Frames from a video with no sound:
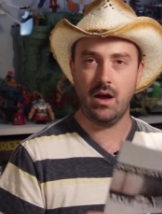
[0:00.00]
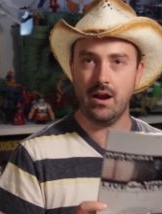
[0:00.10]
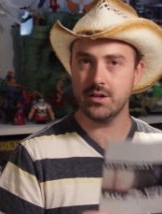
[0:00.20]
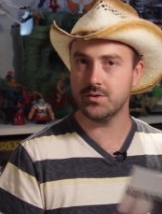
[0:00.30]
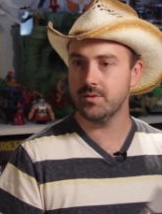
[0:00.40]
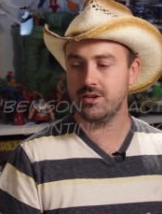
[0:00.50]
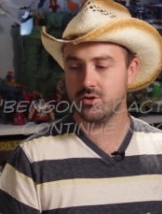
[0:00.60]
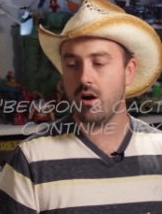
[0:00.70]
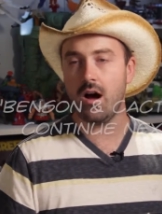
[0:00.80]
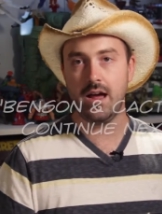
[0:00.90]
and I'll just
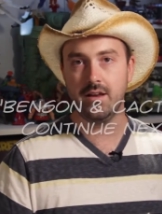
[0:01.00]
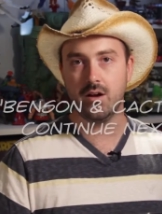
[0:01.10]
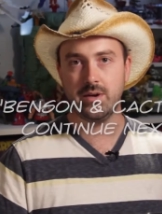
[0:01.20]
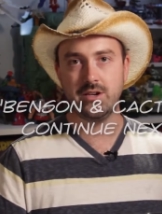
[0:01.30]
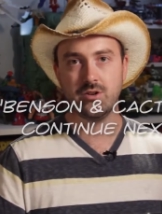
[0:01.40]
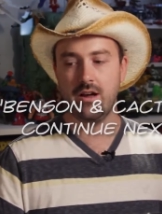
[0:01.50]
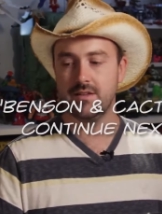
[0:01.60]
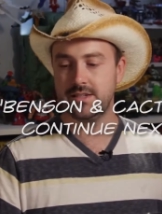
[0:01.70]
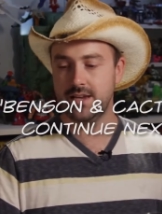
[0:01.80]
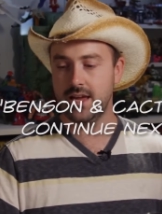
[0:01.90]
redraw it. I'll redraw
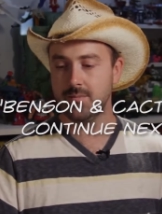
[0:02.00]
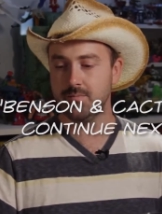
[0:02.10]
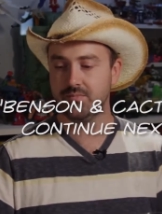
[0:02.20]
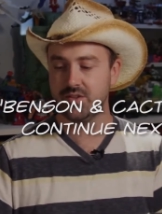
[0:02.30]
the same